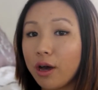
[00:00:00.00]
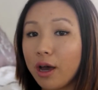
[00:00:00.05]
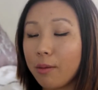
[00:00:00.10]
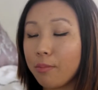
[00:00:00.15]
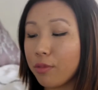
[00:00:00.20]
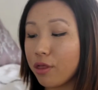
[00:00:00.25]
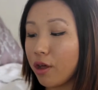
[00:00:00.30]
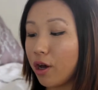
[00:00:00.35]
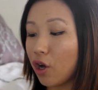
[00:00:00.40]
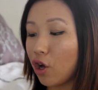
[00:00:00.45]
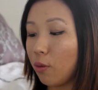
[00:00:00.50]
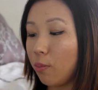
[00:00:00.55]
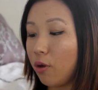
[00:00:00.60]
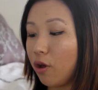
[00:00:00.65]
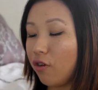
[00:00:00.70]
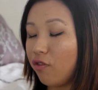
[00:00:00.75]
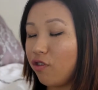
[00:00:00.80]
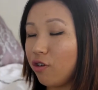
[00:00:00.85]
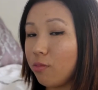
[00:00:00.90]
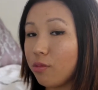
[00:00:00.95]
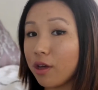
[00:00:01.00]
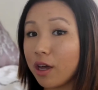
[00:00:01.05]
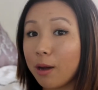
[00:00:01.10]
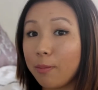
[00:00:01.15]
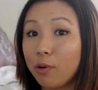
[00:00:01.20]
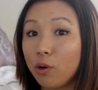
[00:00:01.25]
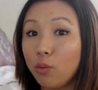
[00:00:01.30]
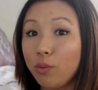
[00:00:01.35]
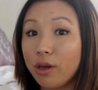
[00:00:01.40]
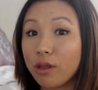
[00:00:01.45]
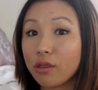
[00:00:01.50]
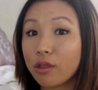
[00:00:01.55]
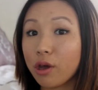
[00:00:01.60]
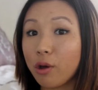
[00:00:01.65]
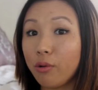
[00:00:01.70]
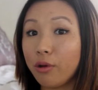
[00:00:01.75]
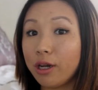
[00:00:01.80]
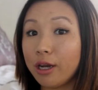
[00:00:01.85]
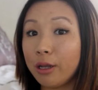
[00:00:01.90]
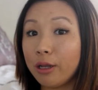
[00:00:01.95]
Zarko Perfumes a couple of weeks
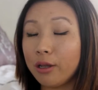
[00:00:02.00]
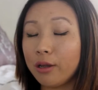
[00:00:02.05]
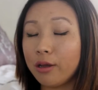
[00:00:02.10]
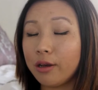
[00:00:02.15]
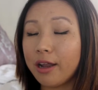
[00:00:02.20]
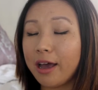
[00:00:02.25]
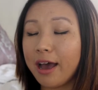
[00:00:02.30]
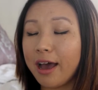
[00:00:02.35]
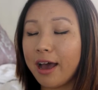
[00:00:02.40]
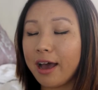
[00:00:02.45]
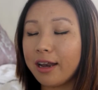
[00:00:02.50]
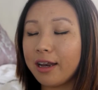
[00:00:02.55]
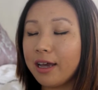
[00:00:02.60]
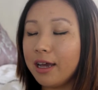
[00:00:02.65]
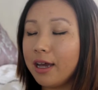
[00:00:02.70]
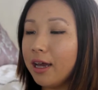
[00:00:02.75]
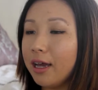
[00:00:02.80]
ago in London, and